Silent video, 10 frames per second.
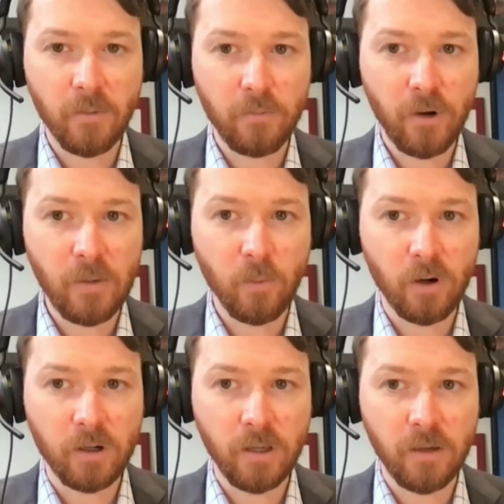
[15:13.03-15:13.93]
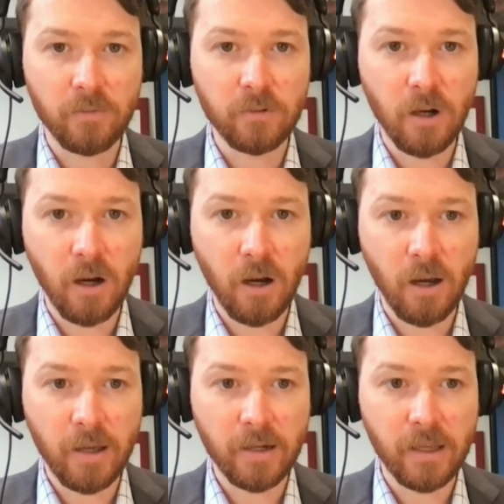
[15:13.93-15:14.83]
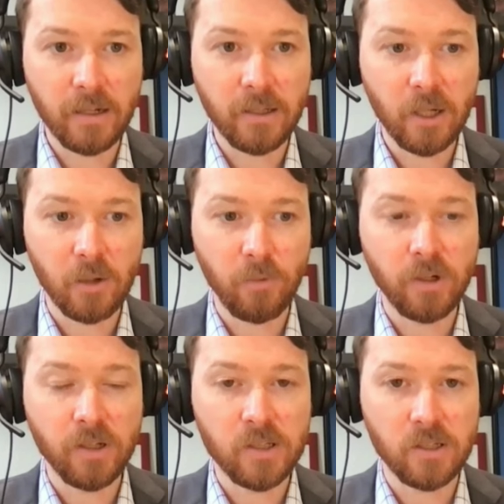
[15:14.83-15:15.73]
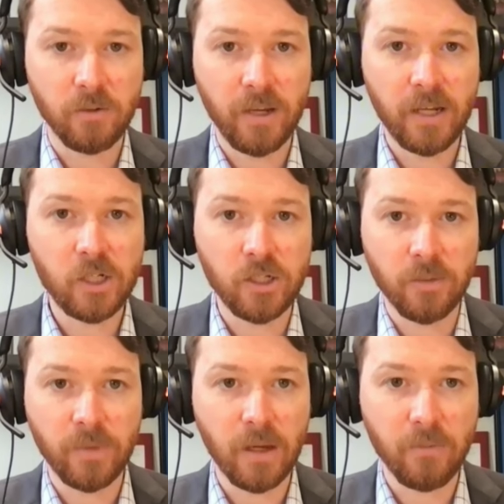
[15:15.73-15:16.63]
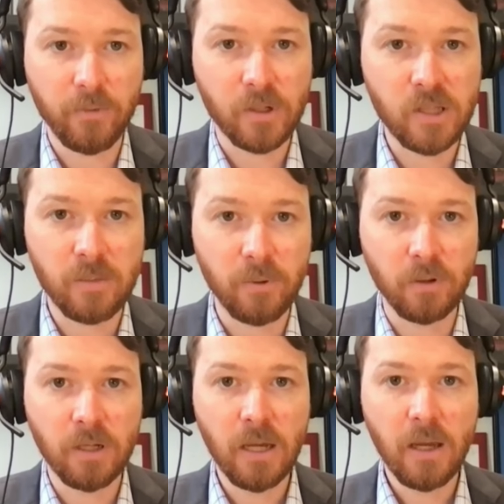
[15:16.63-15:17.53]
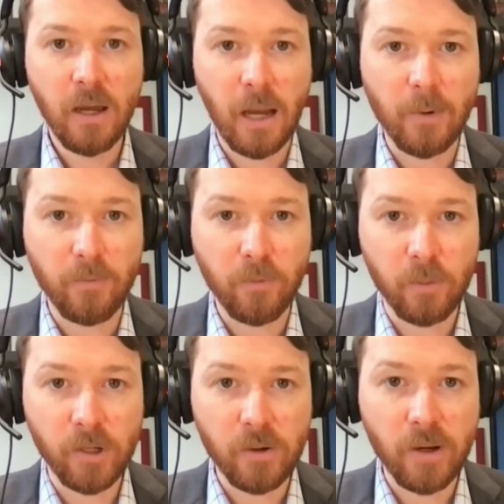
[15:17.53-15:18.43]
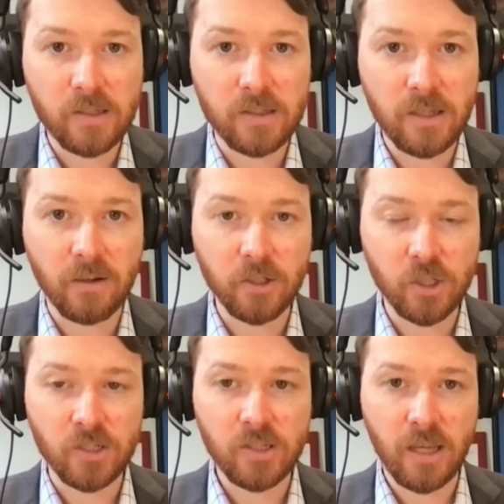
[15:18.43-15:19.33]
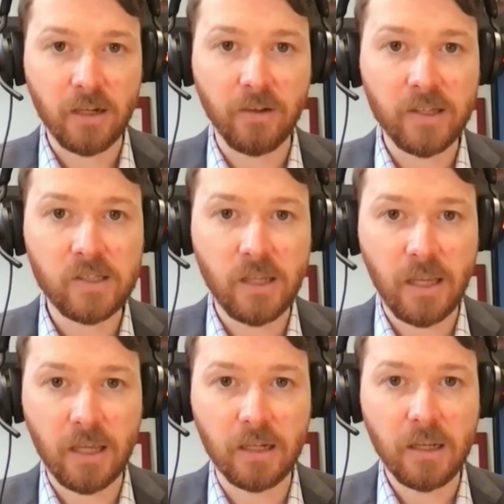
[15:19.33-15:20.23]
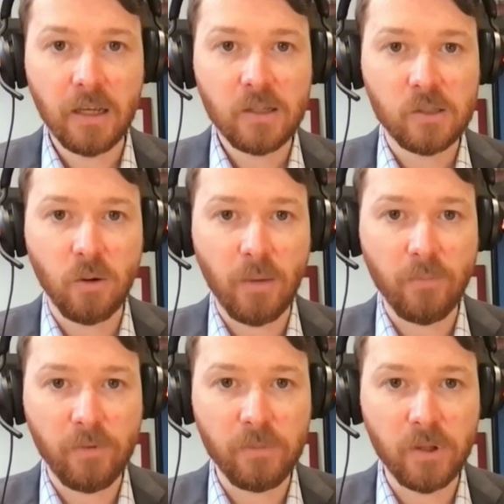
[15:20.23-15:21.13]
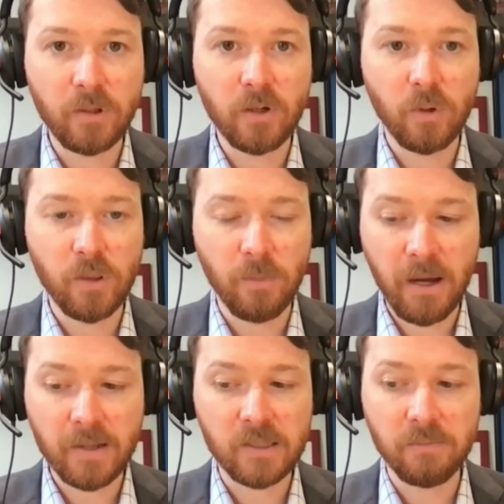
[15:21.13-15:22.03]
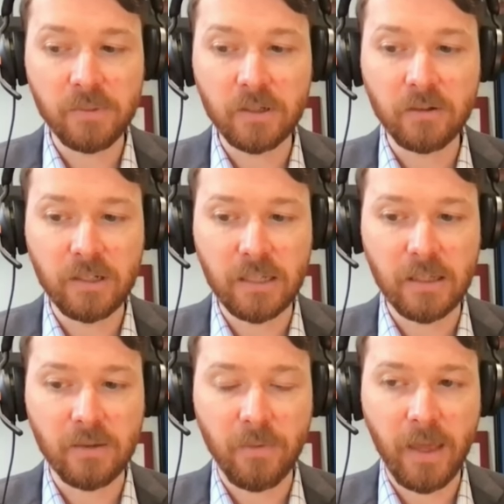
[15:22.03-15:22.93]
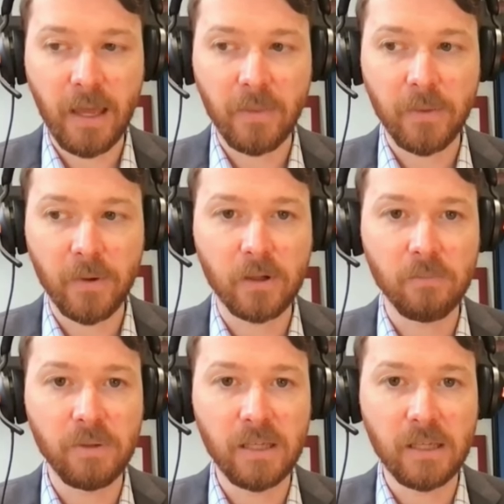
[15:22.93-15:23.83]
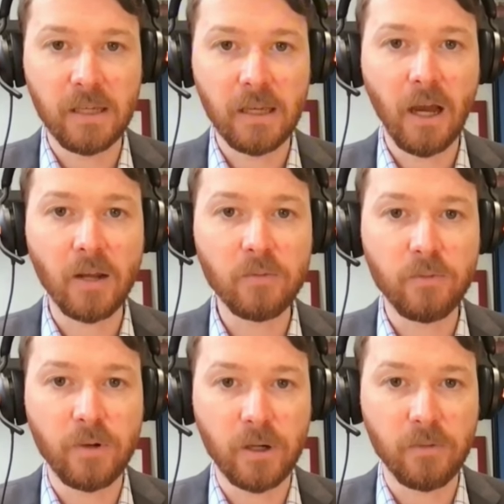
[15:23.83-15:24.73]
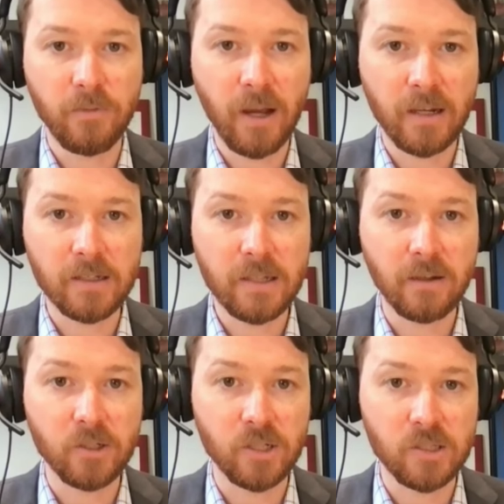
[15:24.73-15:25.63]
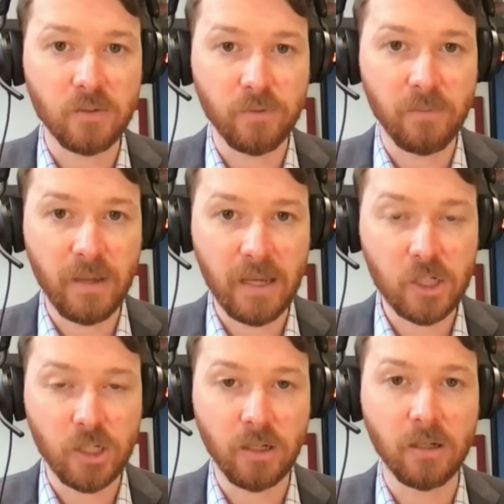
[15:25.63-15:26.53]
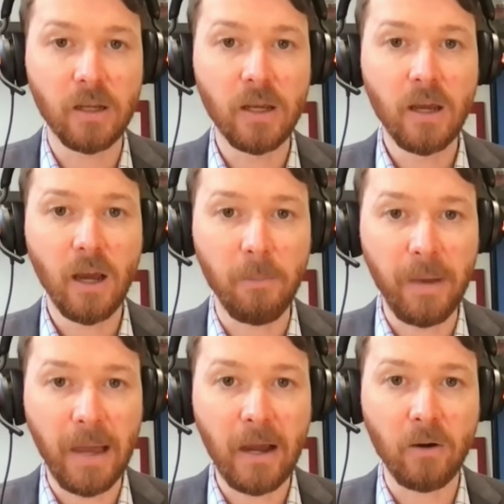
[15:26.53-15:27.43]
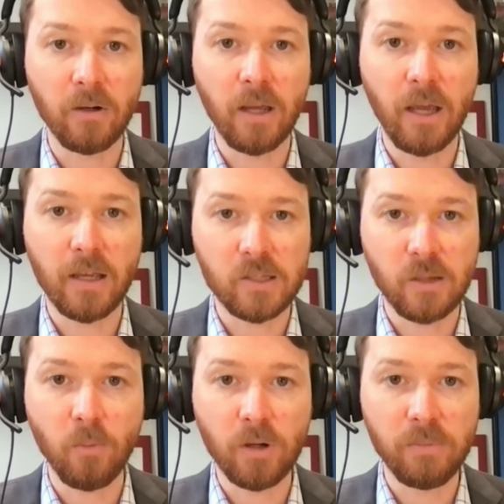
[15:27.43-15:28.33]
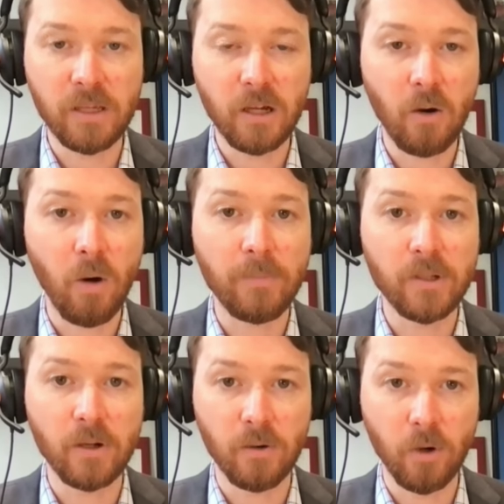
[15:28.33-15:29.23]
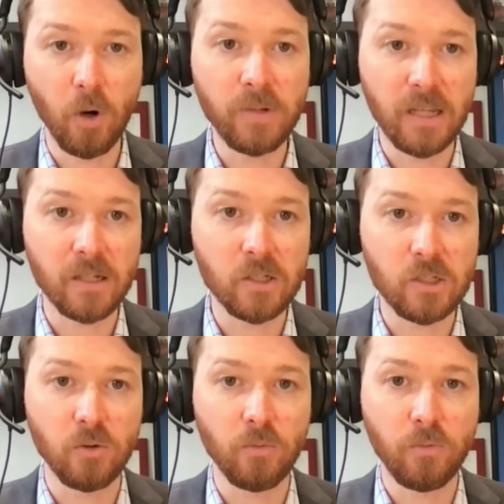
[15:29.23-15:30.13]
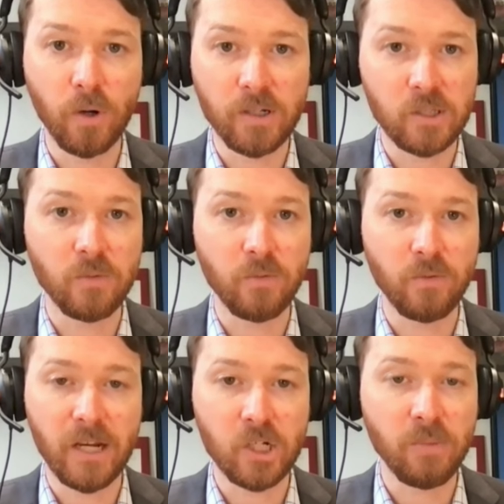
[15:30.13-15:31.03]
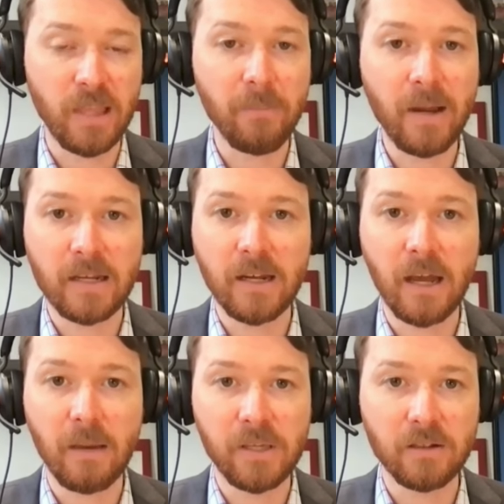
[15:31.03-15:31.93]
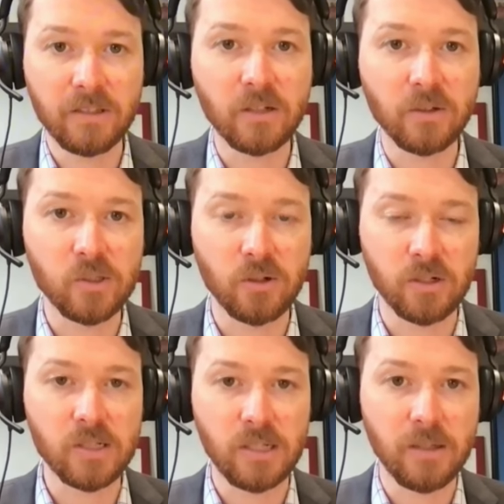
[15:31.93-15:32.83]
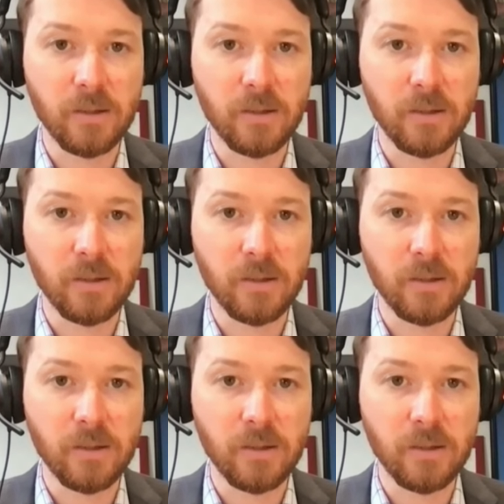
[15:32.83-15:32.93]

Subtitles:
a framework of law and, again, careful consideration. For example, I'm a former U.S. intelligence analyst, and so I'm familiar with the possibility that there could be unverified intelligence information about someone being co-opted or roped into foreign disinformation, but that might not be a legal certainty.